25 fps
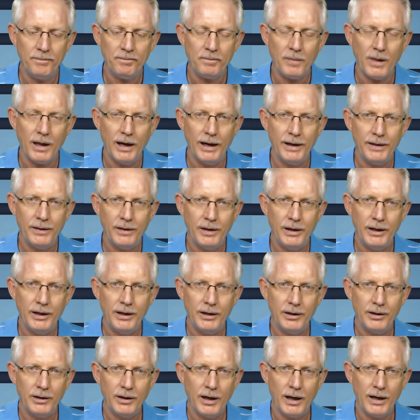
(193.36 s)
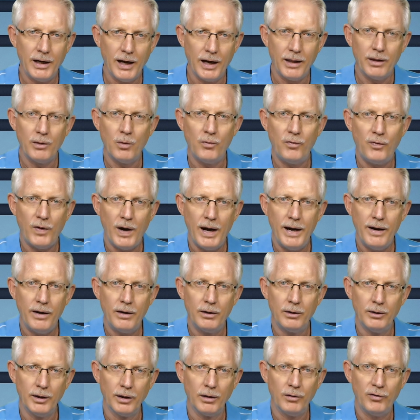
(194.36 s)
and then another fire,
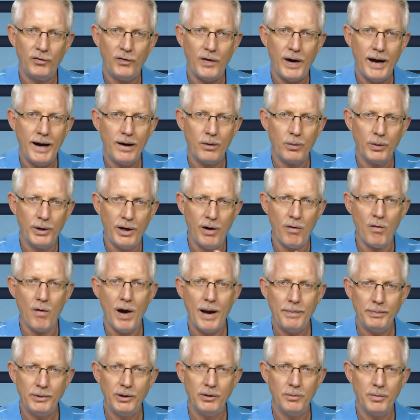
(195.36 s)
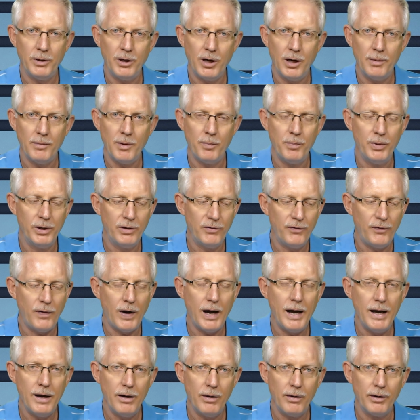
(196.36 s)
little fire would erupt and become a big
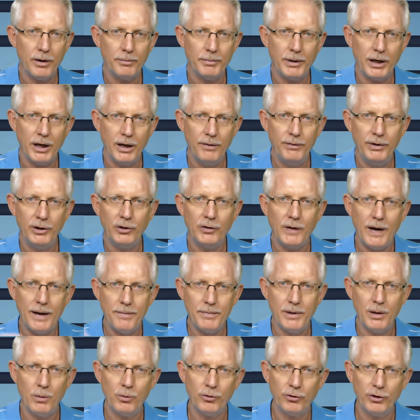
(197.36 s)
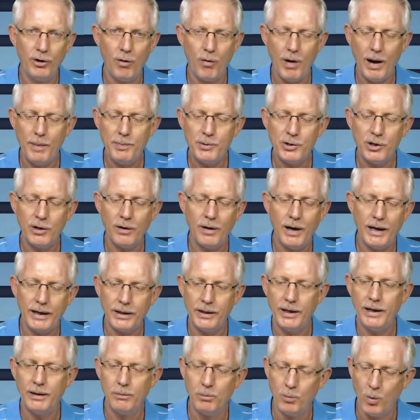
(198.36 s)
fire. But every time there was an eruption like
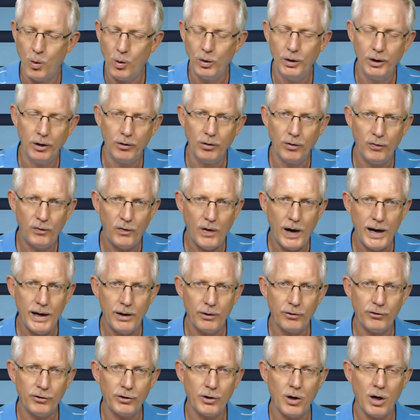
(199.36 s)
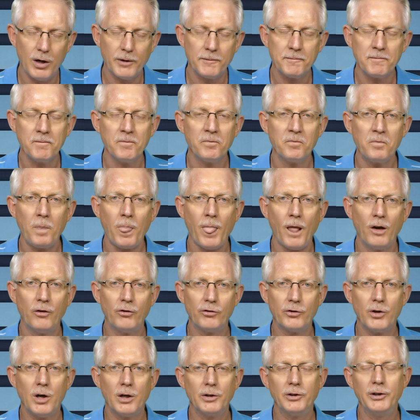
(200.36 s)
that, more little fires start
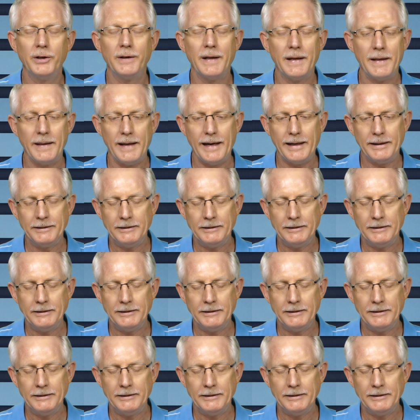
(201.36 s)
started in that.